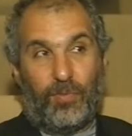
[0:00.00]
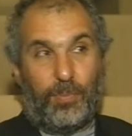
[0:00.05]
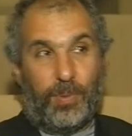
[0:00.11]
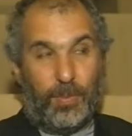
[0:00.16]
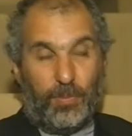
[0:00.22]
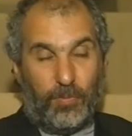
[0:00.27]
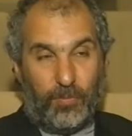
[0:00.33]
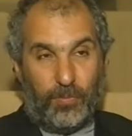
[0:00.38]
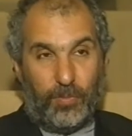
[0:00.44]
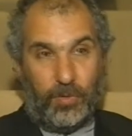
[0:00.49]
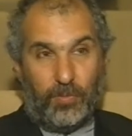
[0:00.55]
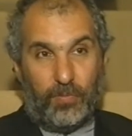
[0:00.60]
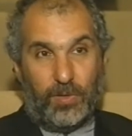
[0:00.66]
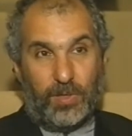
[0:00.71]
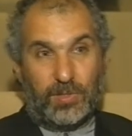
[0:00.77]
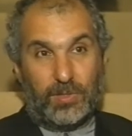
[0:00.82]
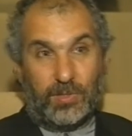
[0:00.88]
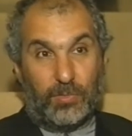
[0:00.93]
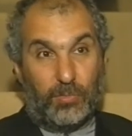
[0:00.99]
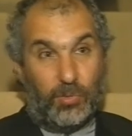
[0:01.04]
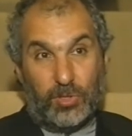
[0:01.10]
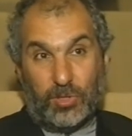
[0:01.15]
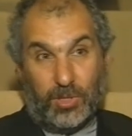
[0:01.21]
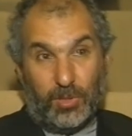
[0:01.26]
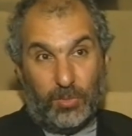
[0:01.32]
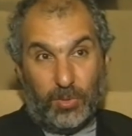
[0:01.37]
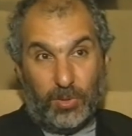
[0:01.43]
the people from Universal.
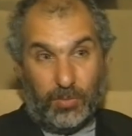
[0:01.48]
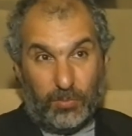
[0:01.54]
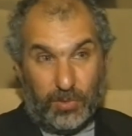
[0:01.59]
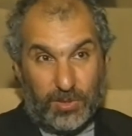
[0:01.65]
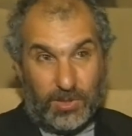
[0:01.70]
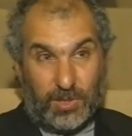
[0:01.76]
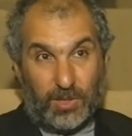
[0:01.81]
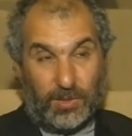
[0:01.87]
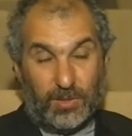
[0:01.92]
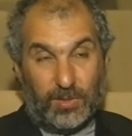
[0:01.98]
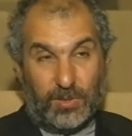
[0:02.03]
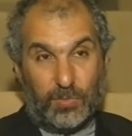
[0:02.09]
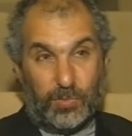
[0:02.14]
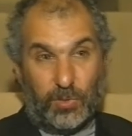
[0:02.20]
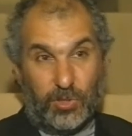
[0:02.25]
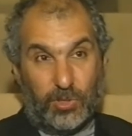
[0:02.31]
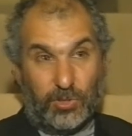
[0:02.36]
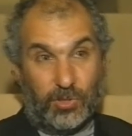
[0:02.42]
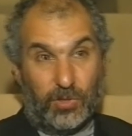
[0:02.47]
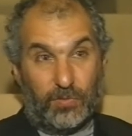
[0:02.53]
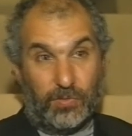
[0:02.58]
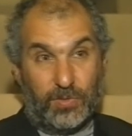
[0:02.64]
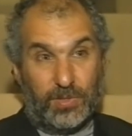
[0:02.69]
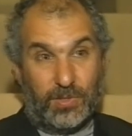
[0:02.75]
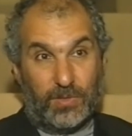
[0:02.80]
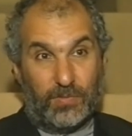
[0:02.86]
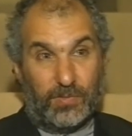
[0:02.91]
Originally, we started this project
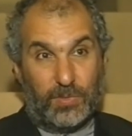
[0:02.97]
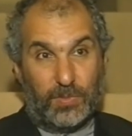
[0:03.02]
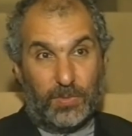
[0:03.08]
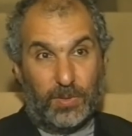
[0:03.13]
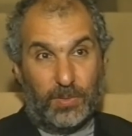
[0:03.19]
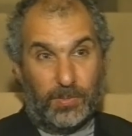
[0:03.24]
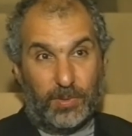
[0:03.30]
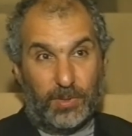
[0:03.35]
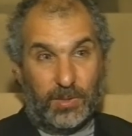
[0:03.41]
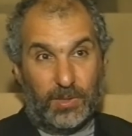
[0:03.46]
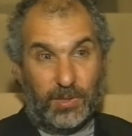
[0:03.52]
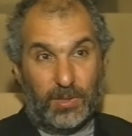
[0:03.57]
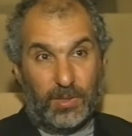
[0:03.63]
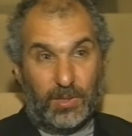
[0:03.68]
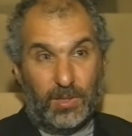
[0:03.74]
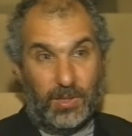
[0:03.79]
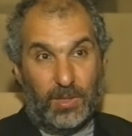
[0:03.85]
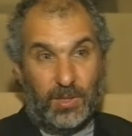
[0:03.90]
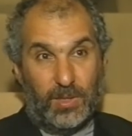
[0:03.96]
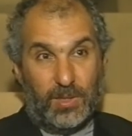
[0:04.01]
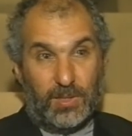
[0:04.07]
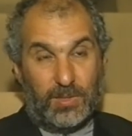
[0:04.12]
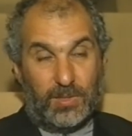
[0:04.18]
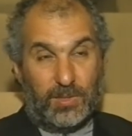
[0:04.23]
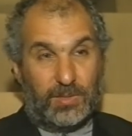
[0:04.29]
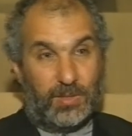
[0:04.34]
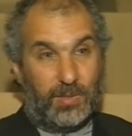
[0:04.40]
off with Steven Spielberg,
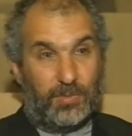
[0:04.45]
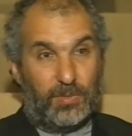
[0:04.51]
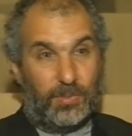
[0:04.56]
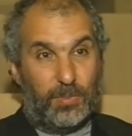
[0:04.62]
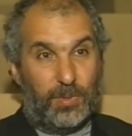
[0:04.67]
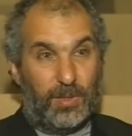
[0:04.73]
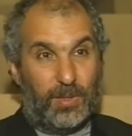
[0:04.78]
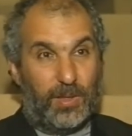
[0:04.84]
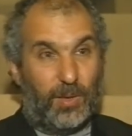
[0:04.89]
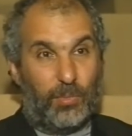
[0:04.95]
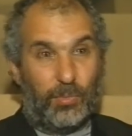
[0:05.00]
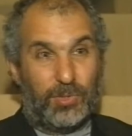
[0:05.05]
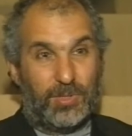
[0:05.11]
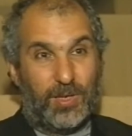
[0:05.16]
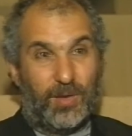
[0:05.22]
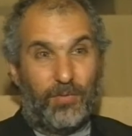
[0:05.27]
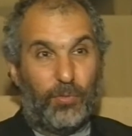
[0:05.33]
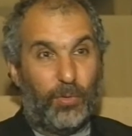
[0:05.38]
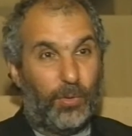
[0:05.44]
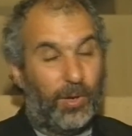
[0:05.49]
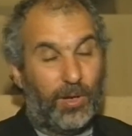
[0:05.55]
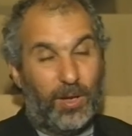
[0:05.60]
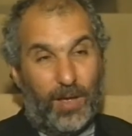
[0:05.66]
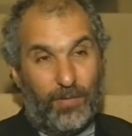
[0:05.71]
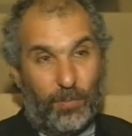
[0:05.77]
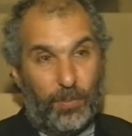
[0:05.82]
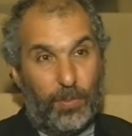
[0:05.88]
so it seemed to me that was, if we were
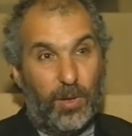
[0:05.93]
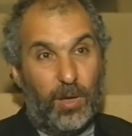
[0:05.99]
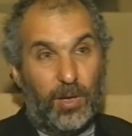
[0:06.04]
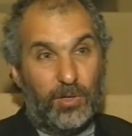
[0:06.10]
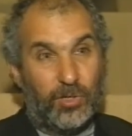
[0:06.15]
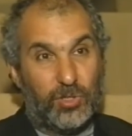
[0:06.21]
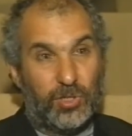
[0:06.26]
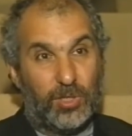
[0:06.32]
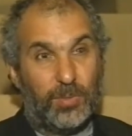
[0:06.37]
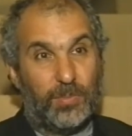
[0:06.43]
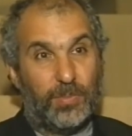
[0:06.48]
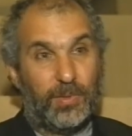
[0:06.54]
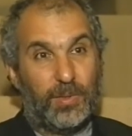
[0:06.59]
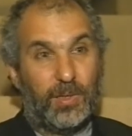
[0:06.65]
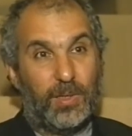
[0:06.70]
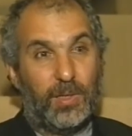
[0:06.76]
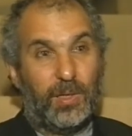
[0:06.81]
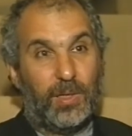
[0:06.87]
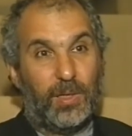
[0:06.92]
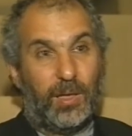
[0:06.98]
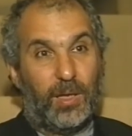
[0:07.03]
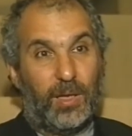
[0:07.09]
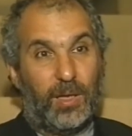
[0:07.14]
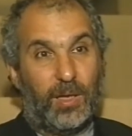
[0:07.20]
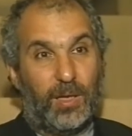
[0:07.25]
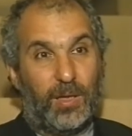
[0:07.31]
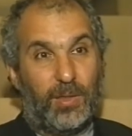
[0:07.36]
going to have a partnership,
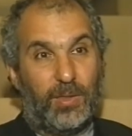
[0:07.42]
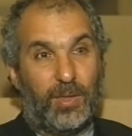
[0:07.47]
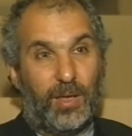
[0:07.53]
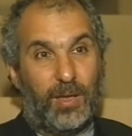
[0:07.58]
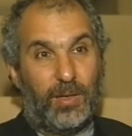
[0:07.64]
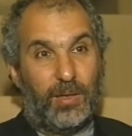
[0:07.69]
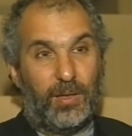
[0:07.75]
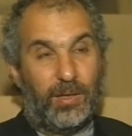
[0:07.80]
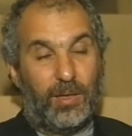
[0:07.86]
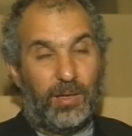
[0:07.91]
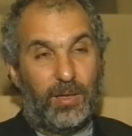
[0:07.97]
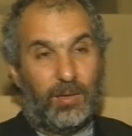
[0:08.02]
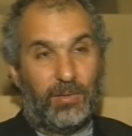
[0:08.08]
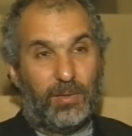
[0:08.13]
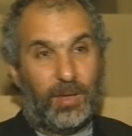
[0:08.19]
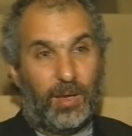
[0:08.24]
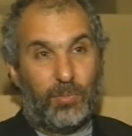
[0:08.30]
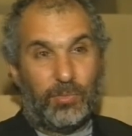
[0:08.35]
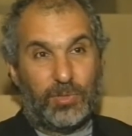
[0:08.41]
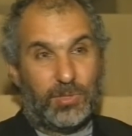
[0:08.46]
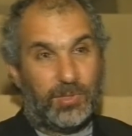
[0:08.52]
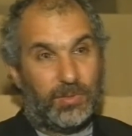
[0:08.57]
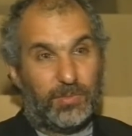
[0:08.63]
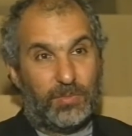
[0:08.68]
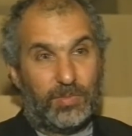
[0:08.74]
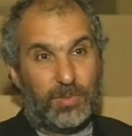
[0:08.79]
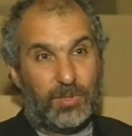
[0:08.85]
that was
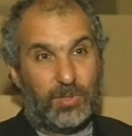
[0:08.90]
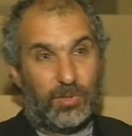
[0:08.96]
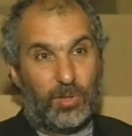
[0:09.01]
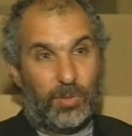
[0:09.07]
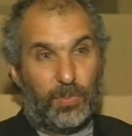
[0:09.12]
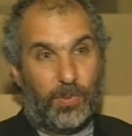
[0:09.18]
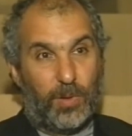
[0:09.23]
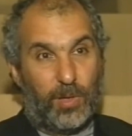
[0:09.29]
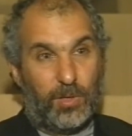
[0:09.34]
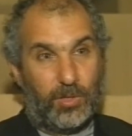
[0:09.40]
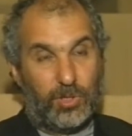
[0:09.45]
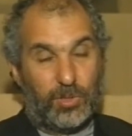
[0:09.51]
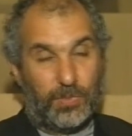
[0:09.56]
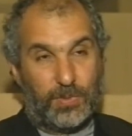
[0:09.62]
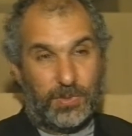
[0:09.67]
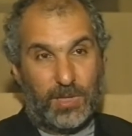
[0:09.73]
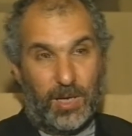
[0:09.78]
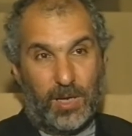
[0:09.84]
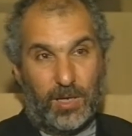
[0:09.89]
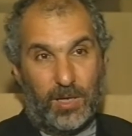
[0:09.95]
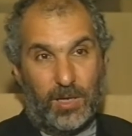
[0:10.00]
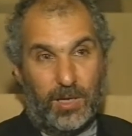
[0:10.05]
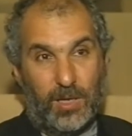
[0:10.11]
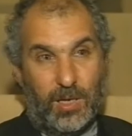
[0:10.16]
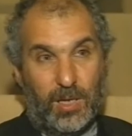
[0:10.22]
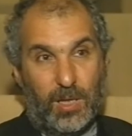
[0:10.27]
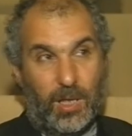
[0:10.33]
as good a partnership as any.
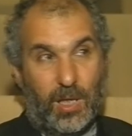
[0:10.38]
